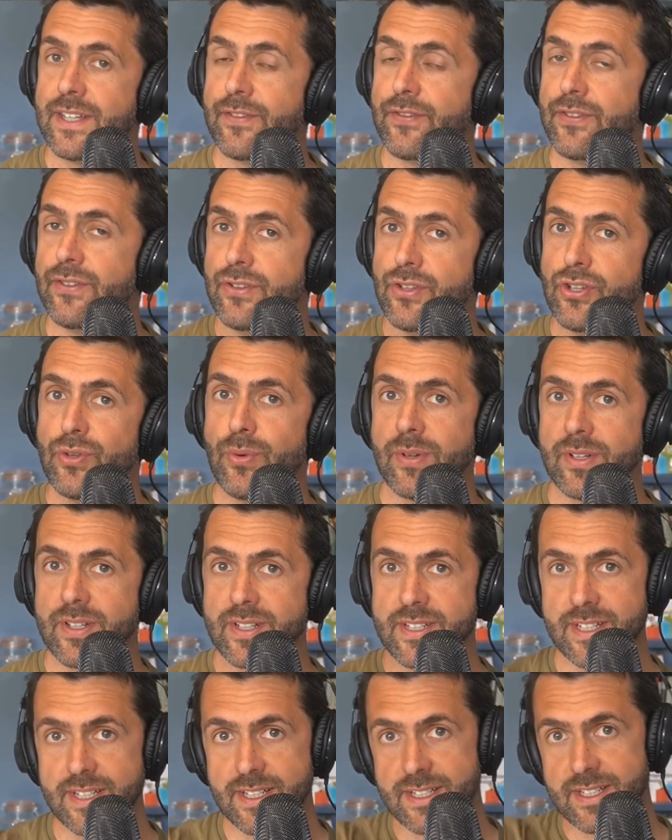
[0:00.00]
different
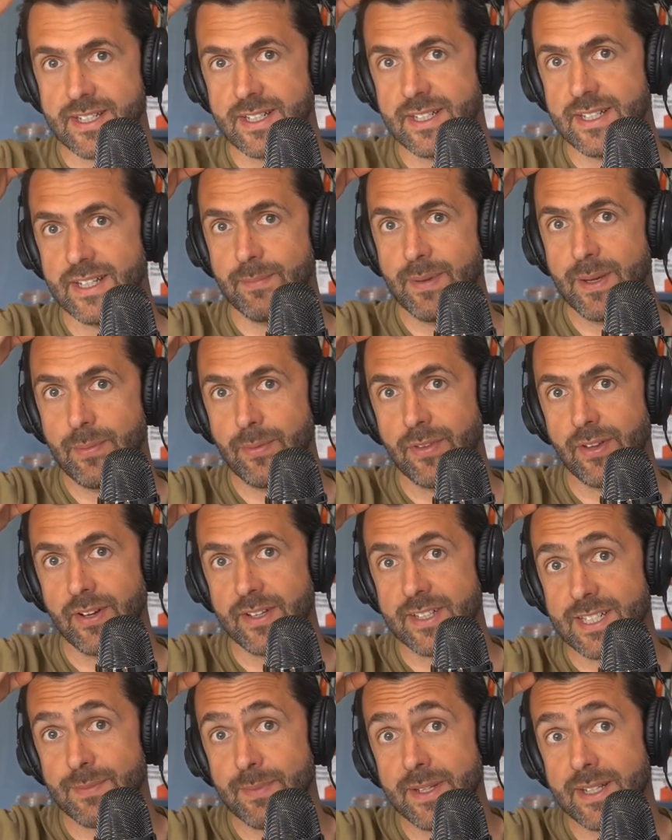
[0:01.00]
nuances in the people that
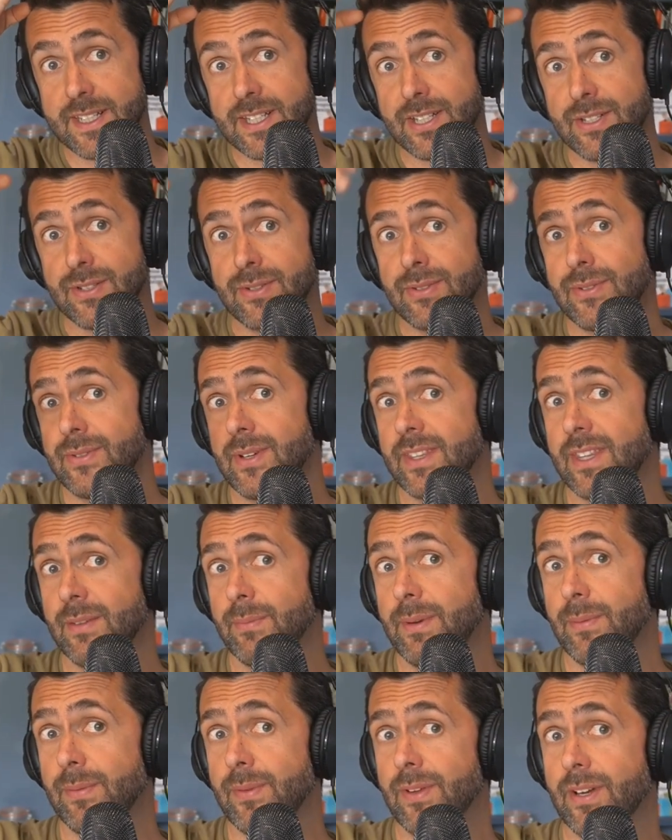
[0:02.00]
I speak to and
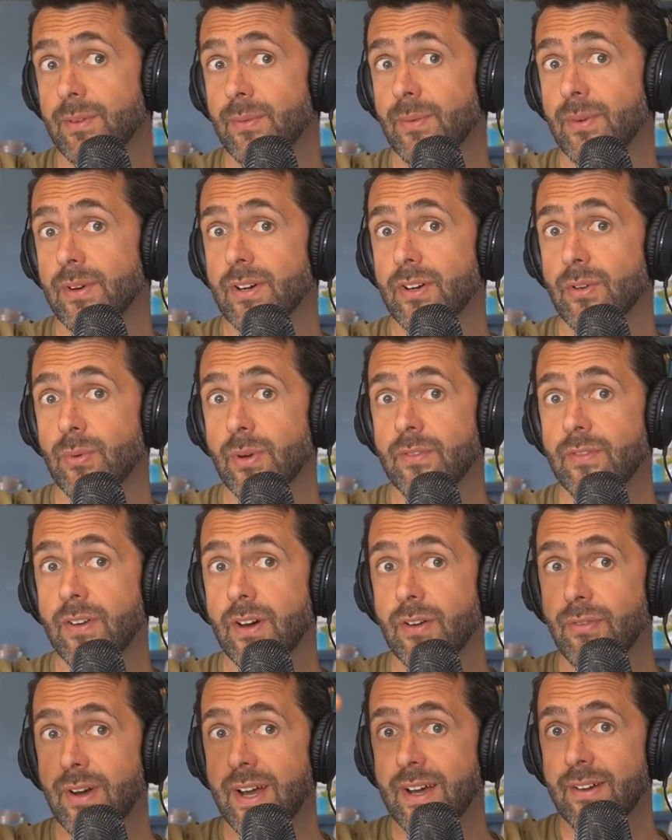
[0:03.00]
the people that I work with
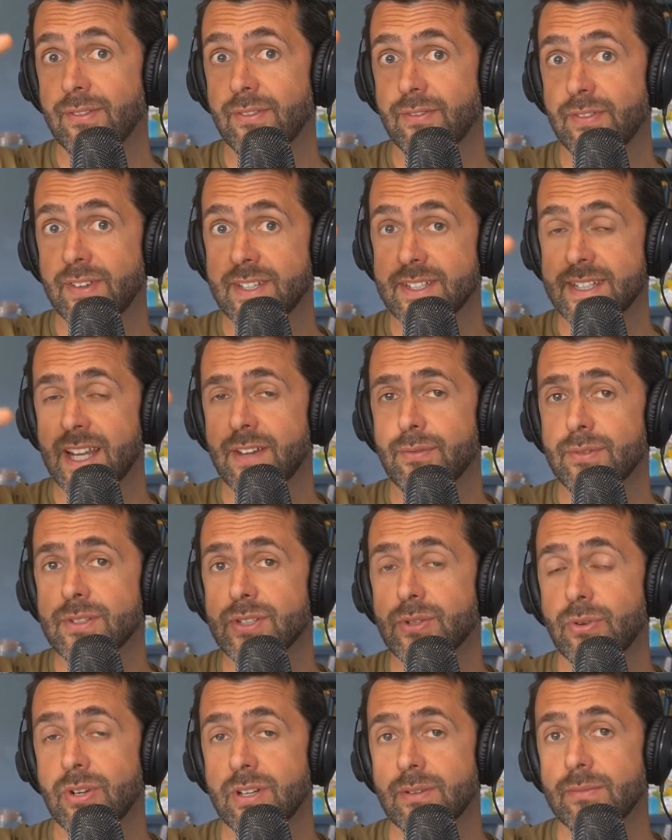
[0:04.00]
around these, and
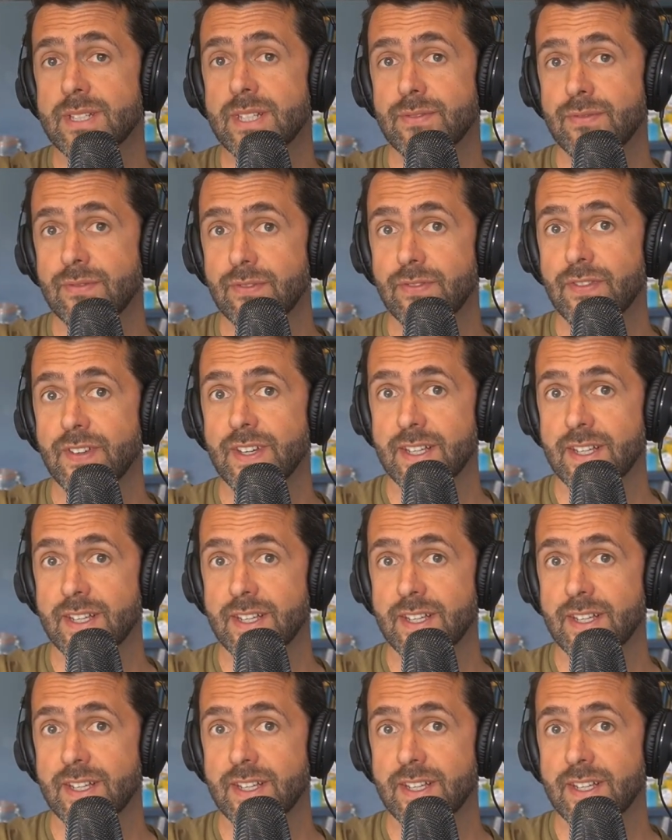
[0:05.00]
everyone's called them different